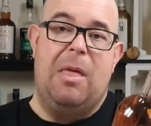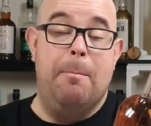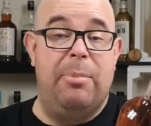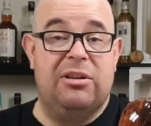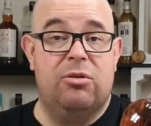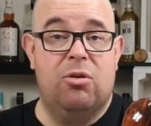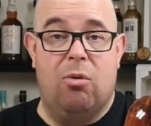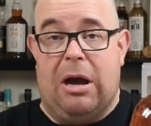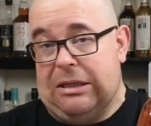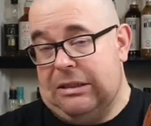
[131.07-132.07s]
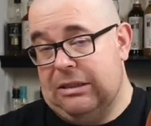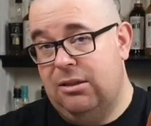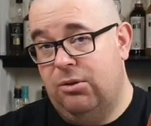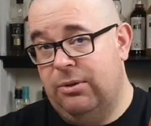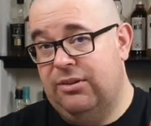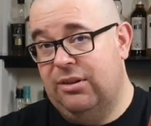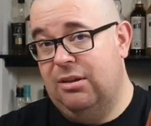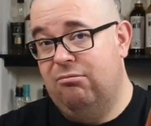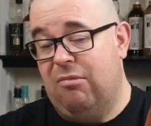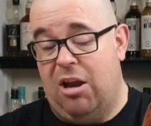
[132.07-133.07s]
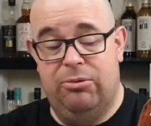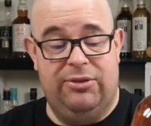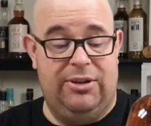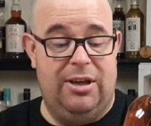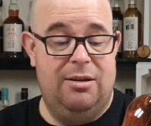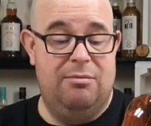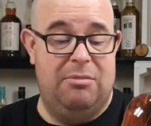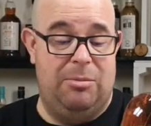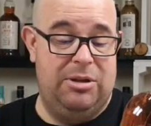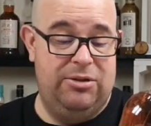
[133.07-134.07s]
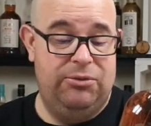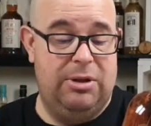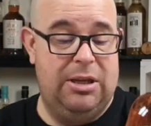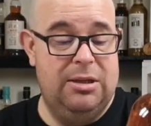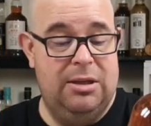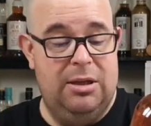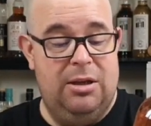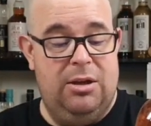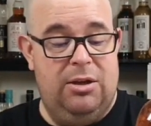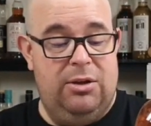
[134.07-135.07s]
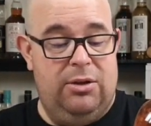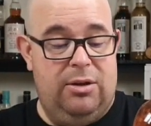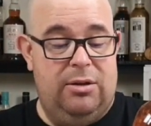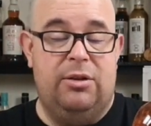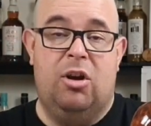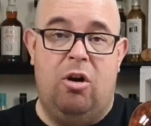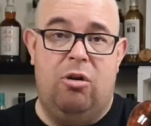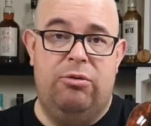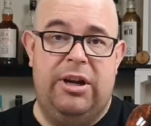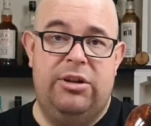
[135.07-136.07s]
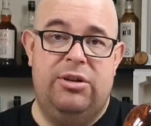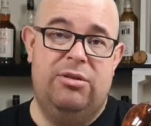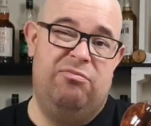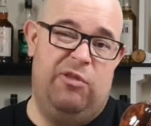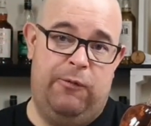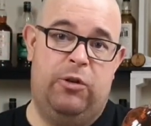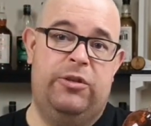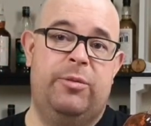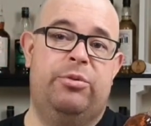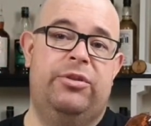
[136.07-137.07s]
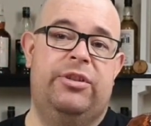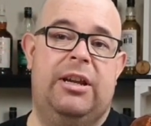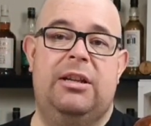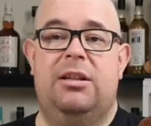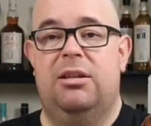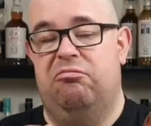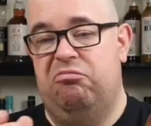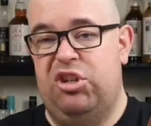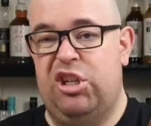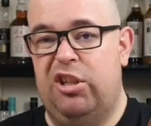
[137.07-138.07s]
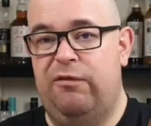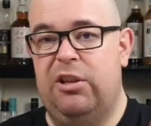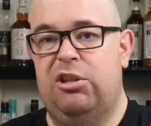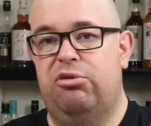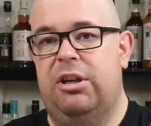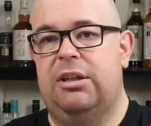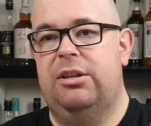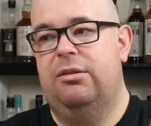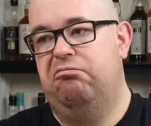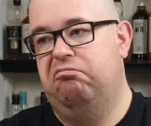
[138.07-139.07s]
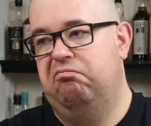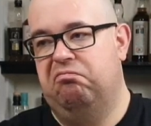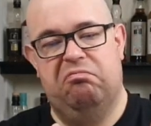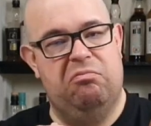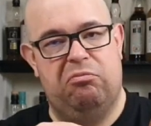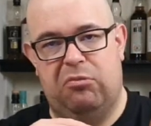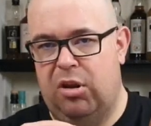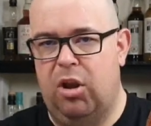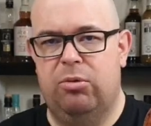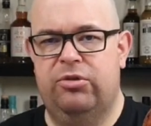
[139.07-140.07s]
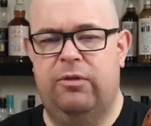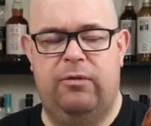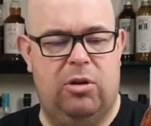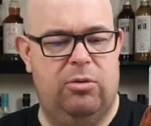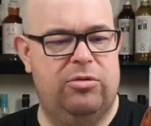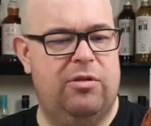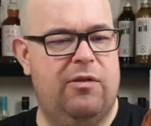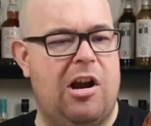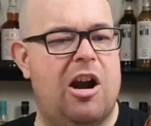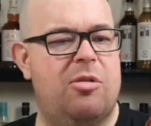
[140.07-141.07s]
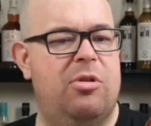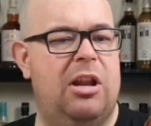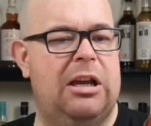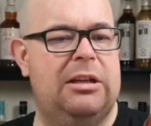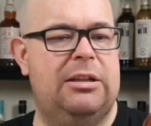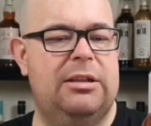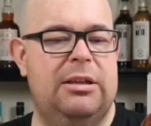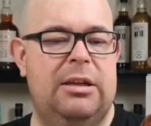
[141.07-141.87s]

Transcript: better quality whiskey, I would say, maybe this way. The core range, 40%, chill filtered, loads of caramel added.